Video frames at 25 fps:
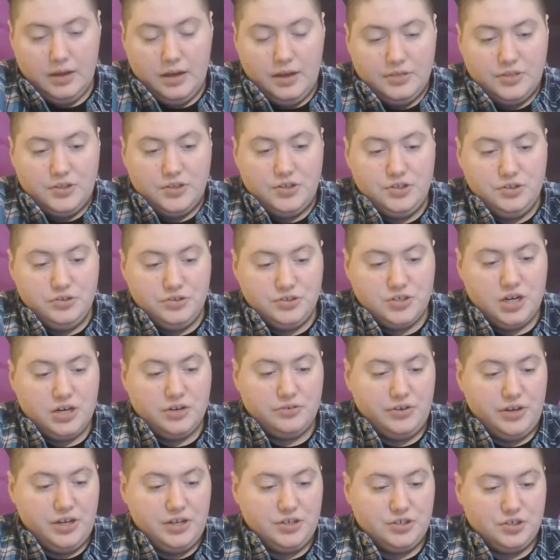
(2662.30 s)
The new
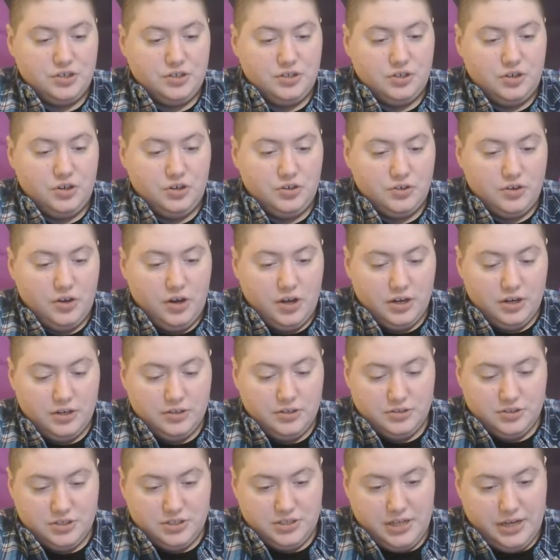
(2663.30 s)
generation could not
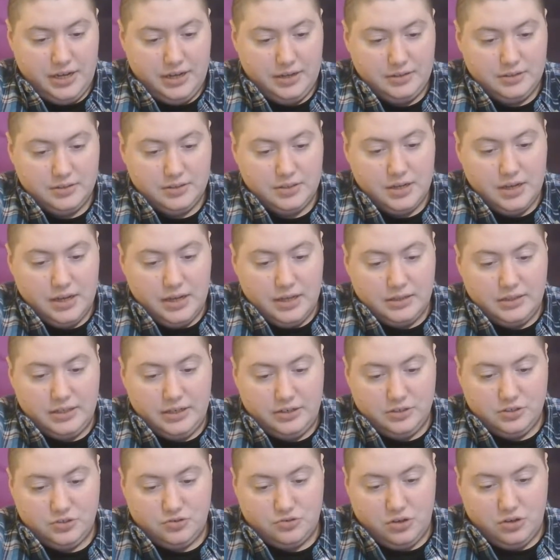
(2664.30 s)
understand
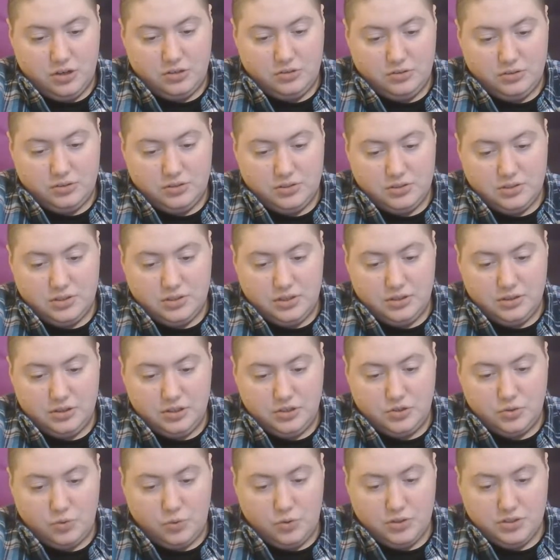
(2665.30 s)
their struggles, the
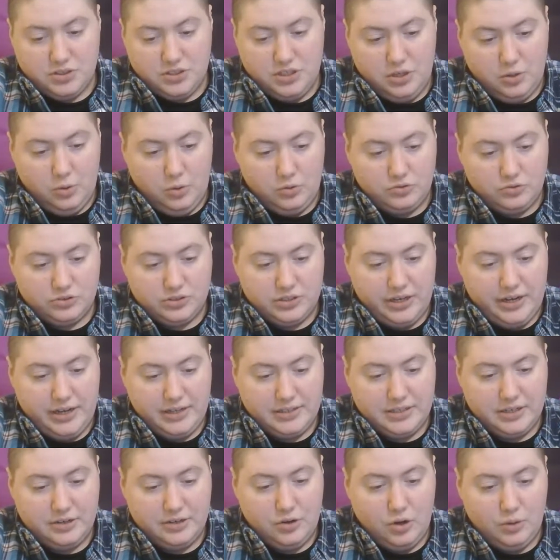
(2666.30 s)
doors the older
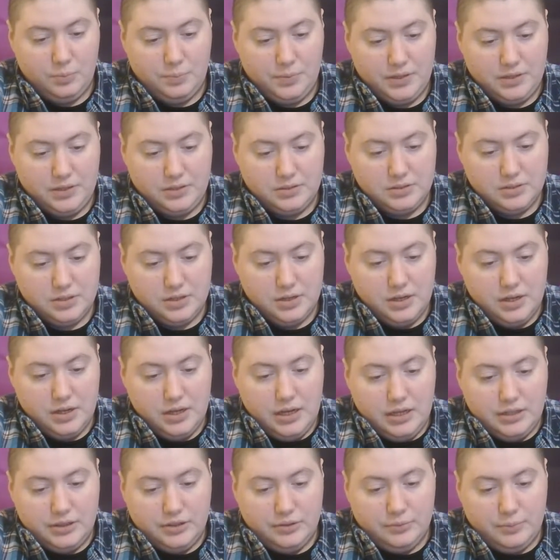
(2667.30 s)
dykes had opened,
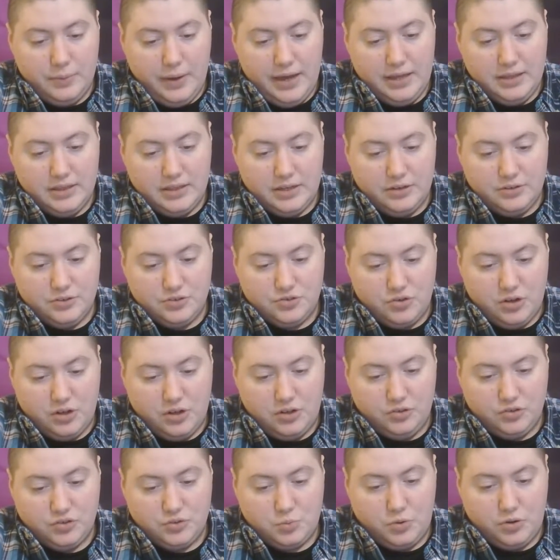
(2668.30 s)
the way their
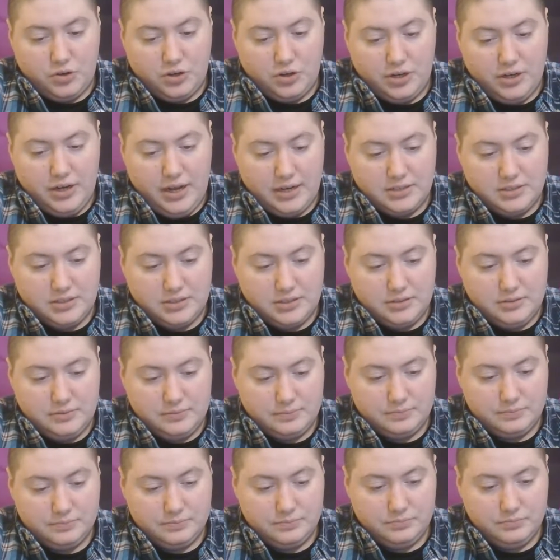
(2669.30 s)
struggles were connected.
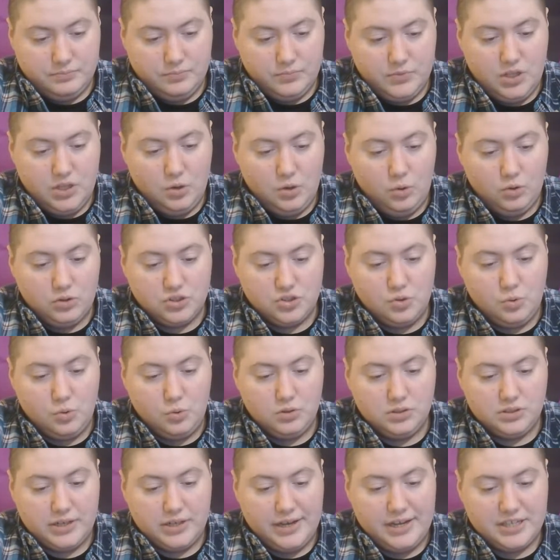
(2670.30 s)
The old school
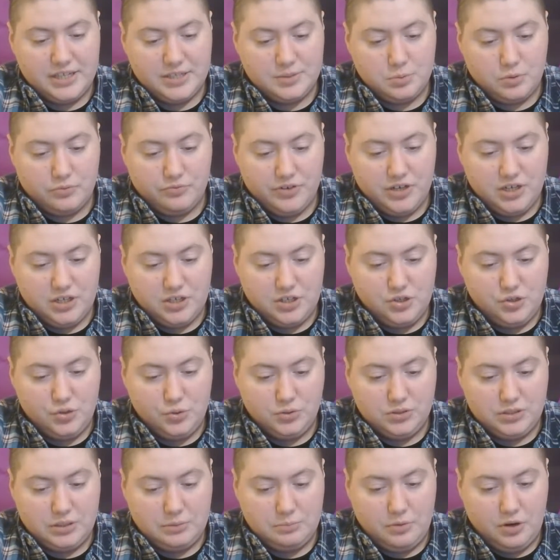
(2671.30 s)
dykes were
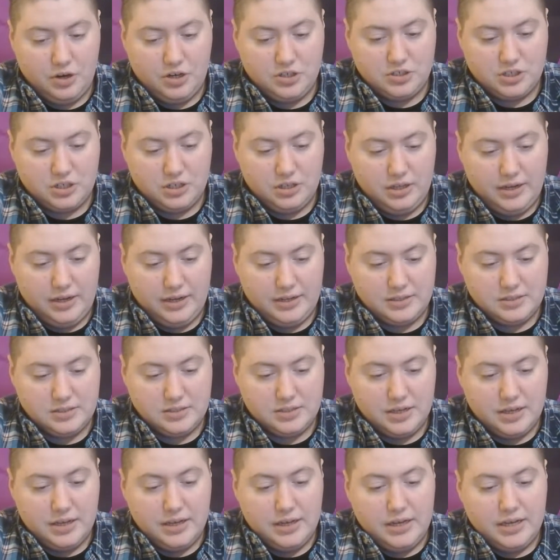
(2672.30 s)
ridiculed and marginalized,
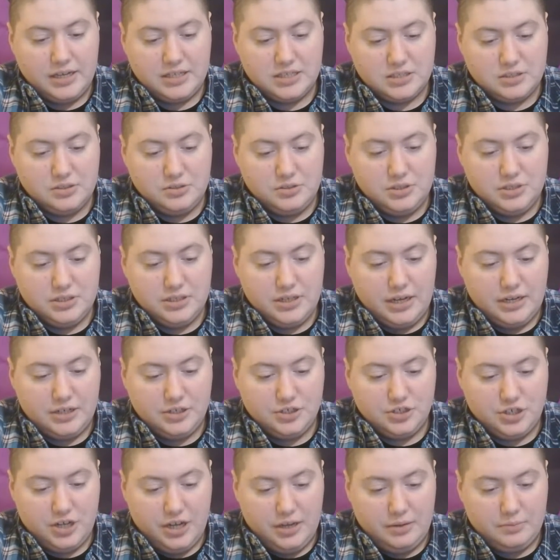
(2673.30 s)
excluded and
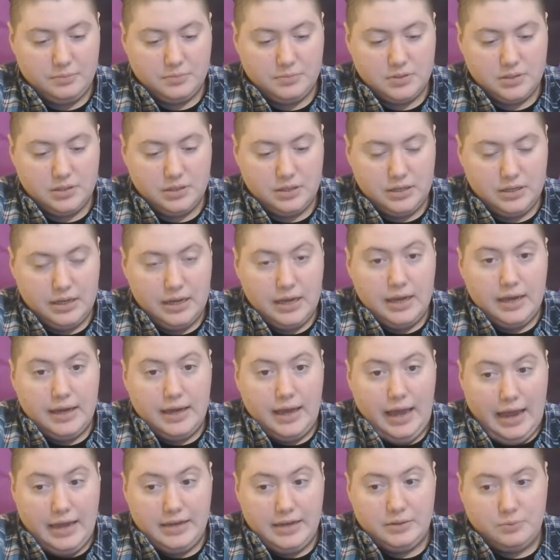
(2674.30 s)
shamed,
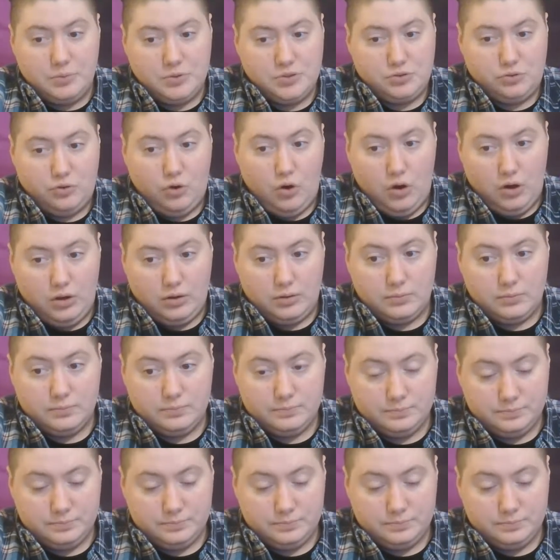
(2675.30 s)
and it was wrong.